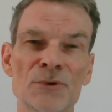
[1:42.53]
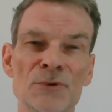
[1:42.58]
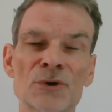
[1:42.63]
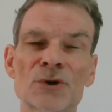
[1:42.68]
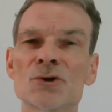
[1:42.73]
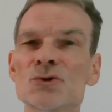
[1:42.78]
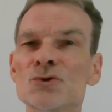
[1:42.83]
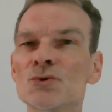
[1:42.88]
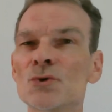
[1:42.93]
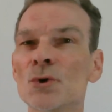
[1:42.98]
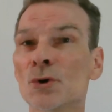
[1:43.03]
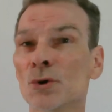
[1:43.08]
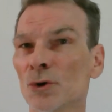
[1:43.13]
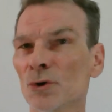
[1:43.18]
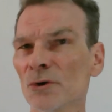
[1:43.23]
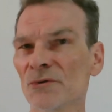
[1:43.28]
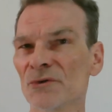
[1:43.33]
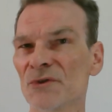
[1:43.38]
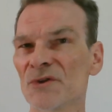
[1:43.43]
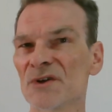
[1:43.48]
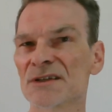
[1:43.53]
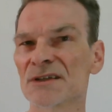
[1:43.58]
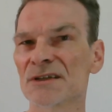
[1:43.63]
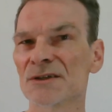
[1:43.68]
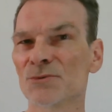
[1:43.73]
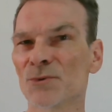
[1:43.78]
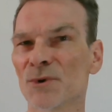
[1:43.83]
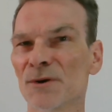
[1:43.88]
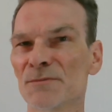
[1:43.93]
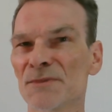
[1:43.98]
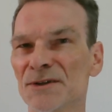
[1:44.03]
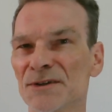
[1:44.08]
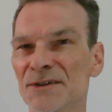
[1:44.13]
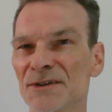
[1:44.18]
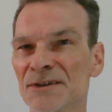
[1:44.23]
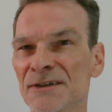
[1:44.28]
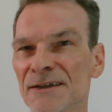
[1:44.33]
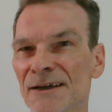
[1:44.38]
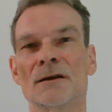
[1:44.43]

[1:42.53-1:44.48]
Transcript: You can do a lot of things in 1 minute.